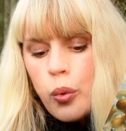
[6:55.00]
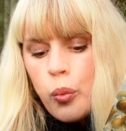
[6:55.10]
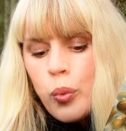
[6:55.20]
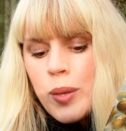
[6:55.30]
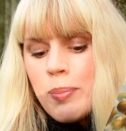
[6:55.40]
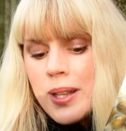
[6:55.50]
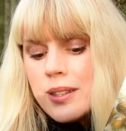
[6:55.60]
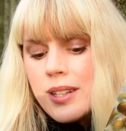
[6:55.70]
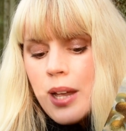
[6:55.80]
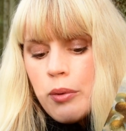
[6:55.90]
we
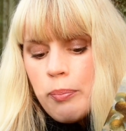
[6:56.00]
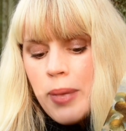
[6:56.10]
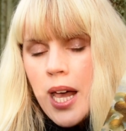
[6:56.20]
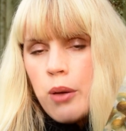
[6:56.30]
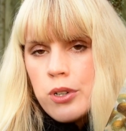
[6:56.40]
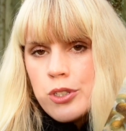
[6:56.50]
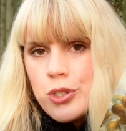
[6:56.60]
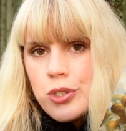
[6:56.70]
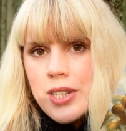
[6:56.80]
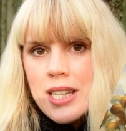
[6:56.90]
build our power to
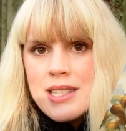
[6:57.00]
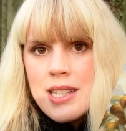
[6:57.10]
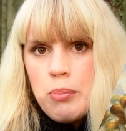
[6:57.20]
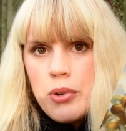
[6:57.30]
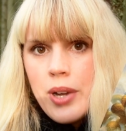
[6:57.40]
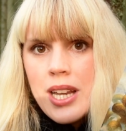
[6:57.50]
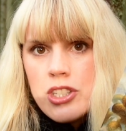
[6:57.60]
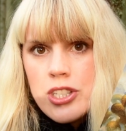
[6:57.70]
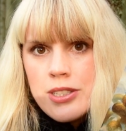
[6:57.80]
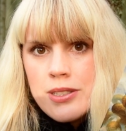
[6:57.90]
create
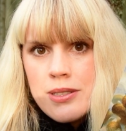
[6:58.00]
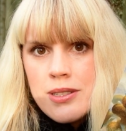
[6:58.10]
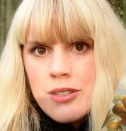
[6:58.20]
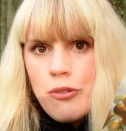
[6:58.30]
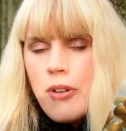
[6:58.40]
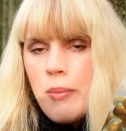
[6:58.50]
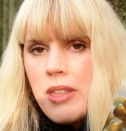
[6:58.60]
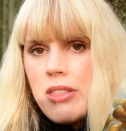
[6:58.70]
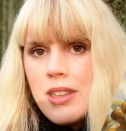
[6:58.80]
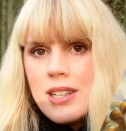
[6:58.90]
separations from
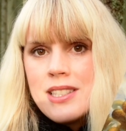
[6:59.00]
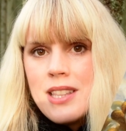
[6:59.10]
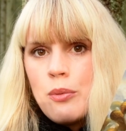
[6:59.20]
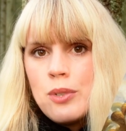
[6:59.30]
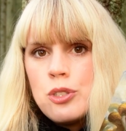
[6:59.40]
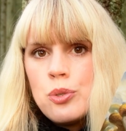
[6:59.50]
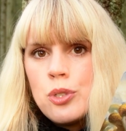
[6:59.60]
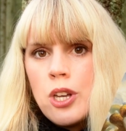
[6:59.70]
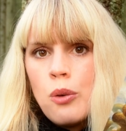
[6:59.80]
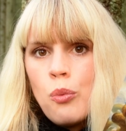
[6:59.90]
the things that we do
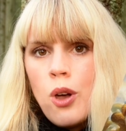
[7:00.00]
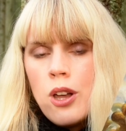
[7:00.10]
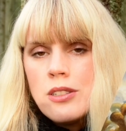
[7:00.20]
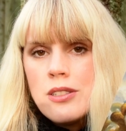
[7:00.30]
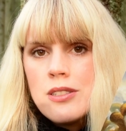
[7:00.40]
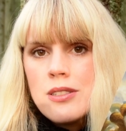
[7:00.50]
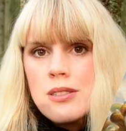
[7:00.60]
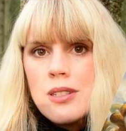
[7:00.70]
not want.